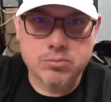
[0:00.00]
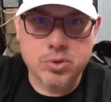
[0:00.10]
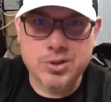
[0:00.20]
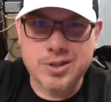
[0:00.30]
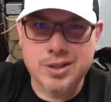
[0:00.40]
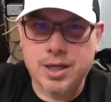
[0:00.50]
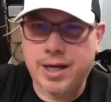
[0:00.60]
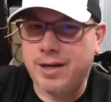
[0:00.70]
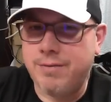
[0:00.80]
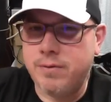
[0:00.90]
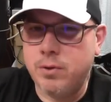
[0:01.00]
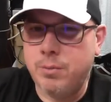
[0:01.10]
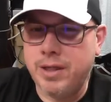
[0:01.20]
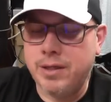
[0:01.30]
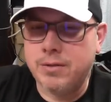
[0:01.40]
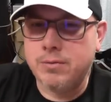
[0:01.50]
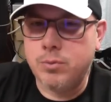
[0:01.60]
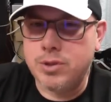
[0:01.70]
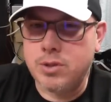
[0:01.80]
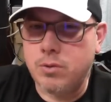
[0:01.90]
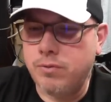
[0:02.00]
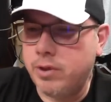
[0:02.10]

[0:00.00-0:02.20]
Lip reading: Let's see. I got to film a what sold